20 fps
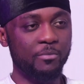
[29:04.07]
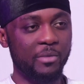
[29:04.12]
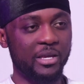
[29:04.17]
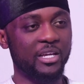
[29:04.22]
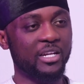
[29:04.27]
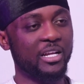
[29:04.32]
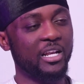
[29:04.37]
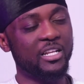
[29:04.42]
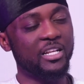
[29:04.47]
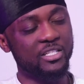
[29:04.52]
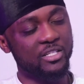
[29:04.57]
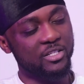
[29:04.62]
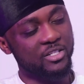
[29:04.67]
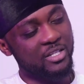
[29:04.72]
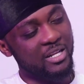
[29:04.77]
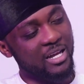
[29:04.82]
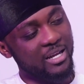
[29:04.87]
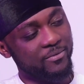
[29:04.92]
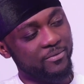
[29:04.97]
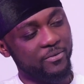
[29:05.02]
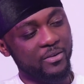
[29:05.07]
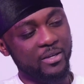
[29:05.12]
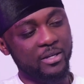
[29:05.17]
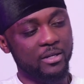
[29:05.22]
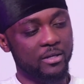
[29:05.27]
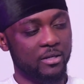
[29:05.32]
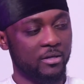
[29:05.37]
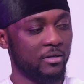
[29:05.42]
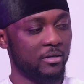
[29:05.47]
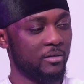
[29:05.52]
making a decision, I
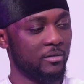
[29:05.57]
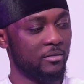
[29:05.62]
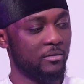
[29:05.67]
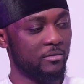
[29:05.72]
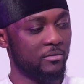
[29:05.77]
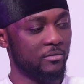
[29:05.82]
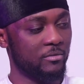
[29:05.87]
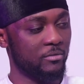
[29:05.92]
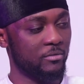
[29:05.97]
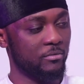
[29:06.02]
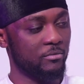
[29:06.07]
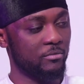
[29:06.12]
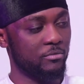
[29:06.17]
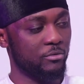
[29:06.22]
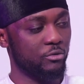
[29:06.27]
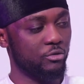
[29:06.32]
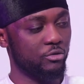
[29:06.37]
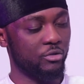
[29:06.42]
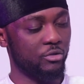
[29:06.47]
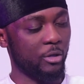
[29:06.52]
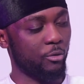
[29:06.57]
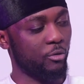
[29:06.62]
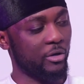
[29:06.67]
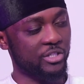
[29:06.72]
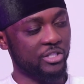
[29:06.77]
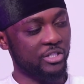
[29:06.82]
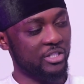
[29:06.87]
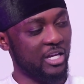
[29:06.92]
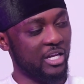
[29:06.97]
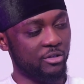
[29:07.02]
think the
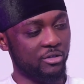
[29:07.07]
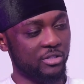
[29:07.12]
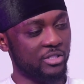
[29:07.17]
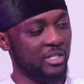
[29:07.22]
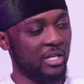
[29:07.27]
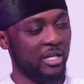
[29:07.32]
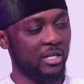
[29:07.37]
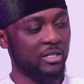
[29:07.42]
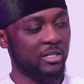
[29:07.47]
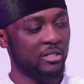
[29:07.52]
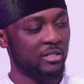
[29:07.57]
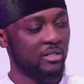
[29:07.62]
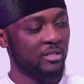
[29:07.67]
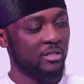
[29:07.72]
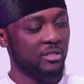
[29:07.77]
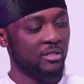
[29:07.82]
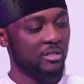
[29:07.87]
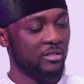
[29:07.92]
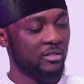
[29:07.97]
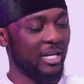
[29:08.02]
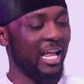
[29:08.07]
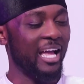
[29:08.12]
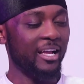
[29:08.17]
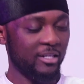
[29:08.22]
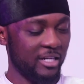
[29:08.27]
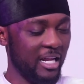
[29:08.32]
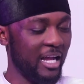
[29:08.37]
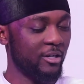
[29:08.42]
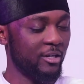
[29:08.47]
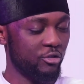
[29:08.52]
question that you said,
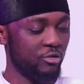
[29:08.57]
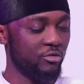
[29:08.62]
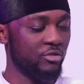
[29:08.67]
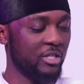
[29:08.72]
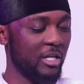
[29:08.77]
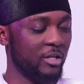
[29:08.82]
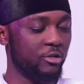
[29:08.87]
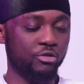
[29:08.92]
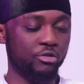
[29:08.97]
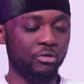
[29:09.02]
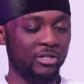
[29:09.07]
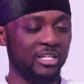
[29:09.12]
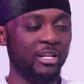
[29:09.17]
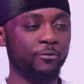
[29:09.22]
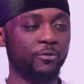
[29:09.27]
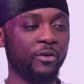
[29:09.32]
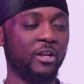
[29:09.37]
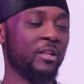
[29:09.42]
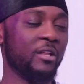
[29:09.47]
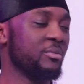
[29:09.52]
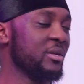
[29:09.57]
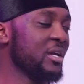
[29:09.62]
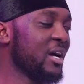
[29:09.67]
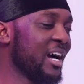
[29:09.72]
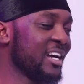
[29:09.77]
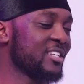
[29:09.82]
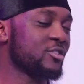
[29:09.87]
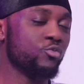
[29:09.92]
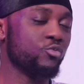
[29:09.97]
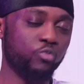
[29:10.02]
like that you said should definitely be
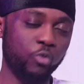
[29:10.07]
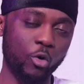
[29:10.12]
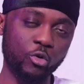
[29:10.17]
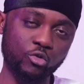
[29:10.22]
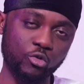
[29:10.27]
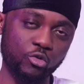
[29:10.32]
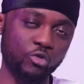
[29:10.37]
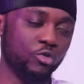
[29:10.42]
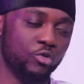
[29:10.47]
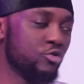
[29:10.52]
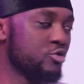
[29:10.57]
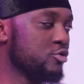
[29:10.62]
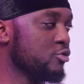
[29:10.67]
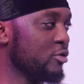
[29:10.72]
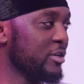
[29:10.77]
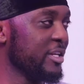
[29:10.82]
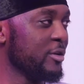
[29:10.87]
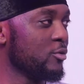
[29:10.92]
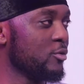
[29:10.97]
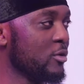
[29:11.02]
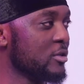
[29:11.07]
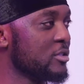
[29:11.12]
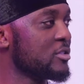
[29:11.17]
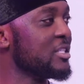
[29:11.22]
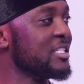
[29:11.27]
asked, what do you truly want?